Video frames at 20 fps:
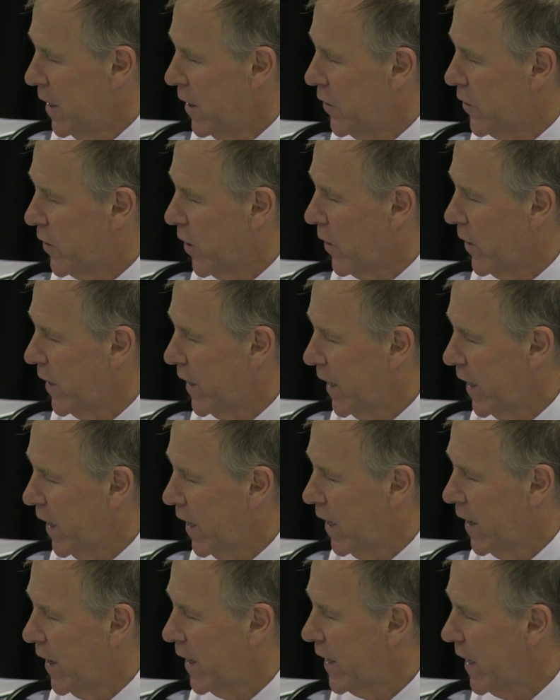So
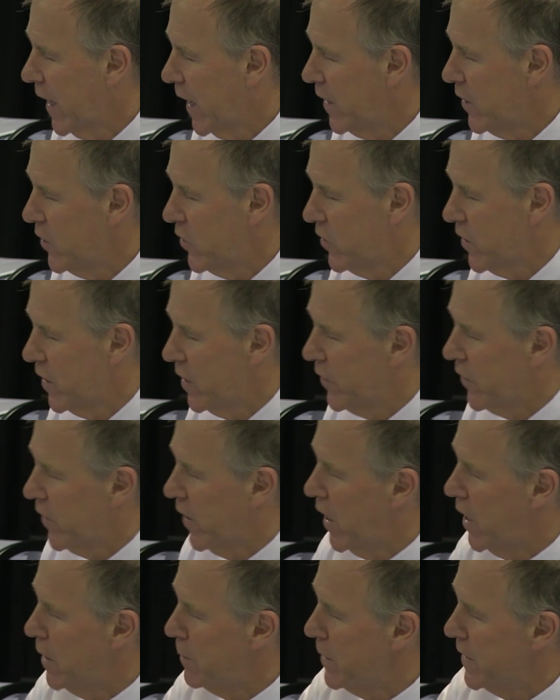here again shows the
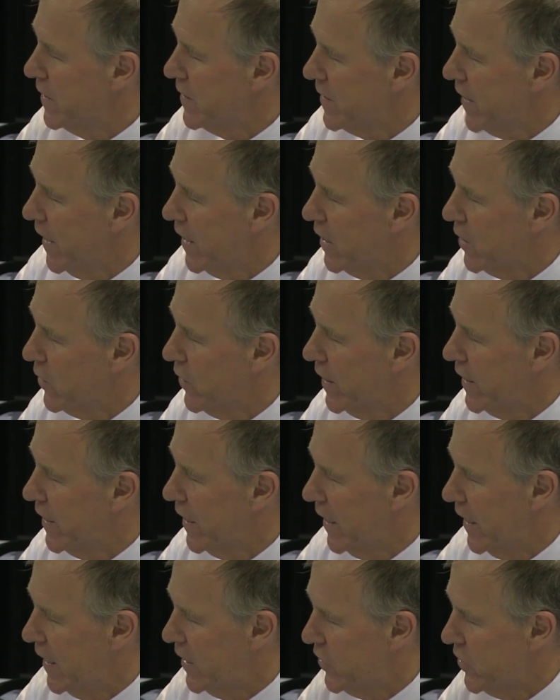homeostatic
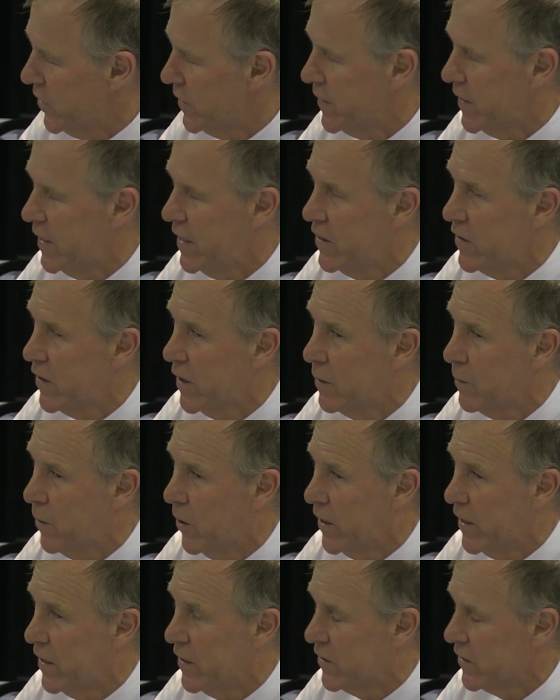regulation of ketone
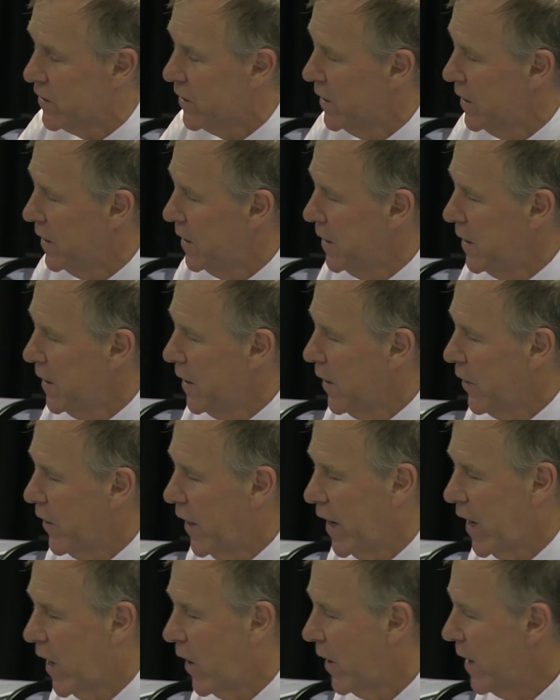bodies.
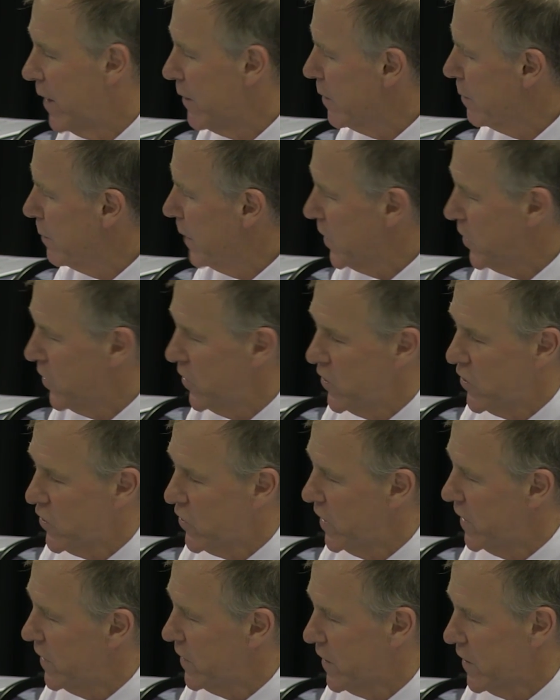That however much you
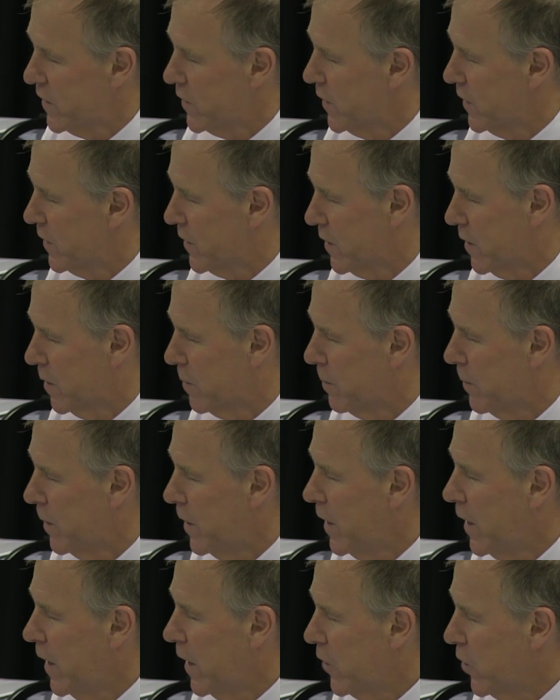stress the system,
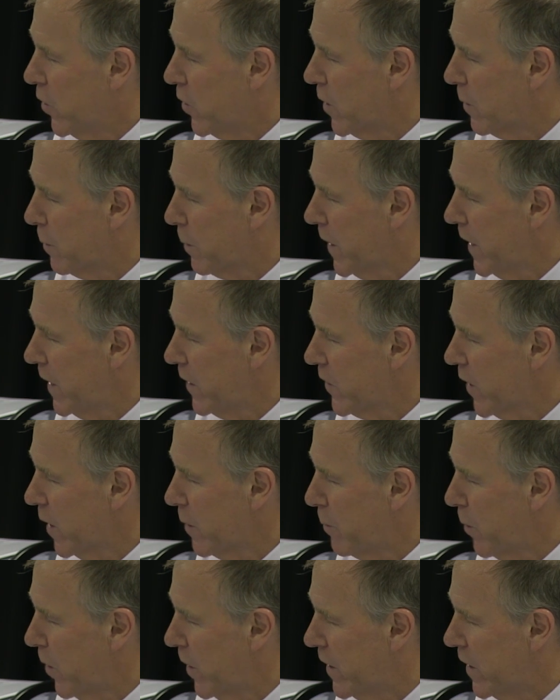your
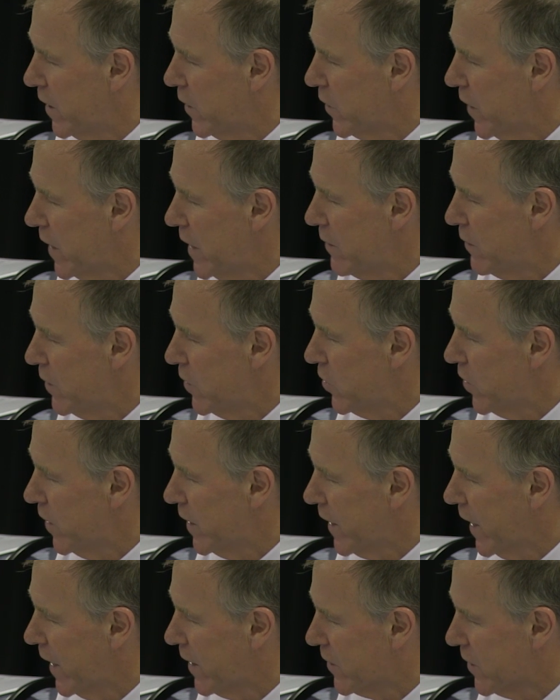ketone bodies, even
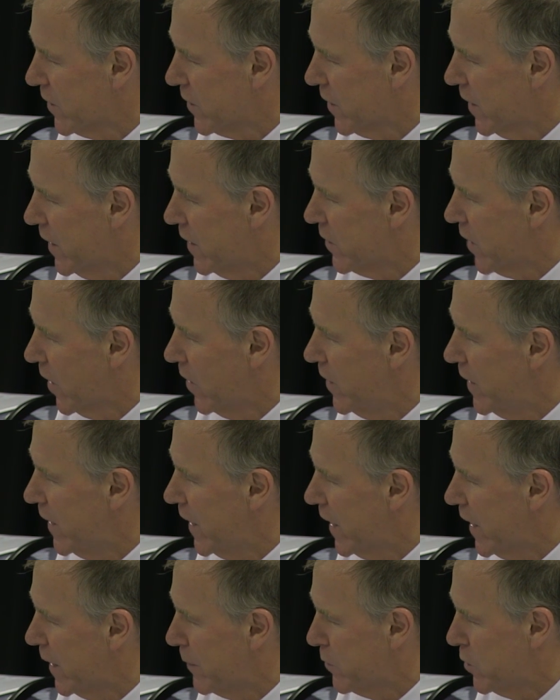during exercise, only
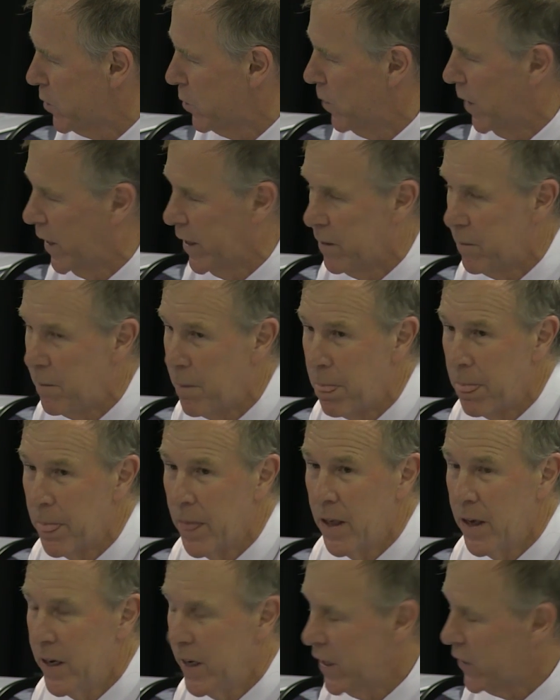get up to 1.
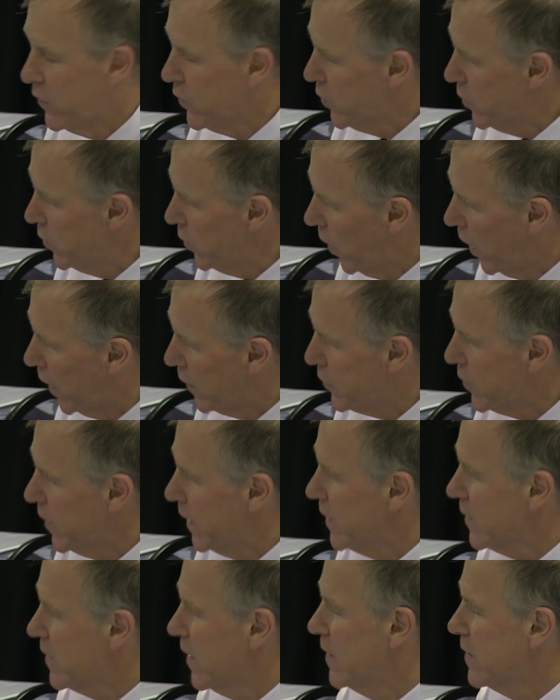It's true after
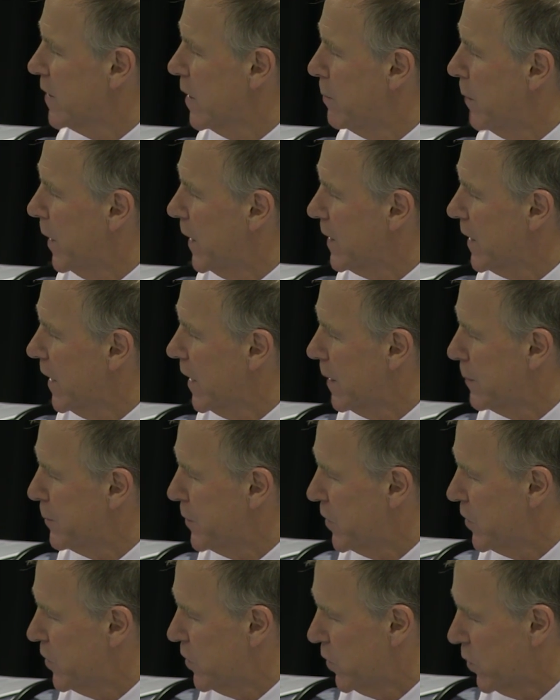exercise they might get up
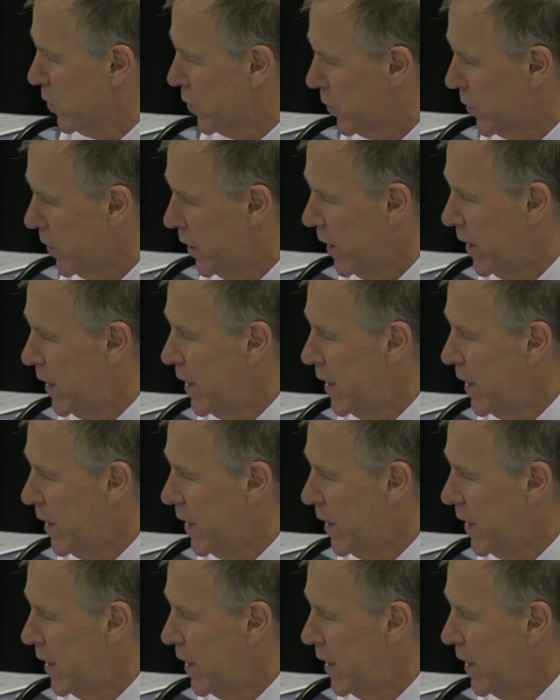to 2,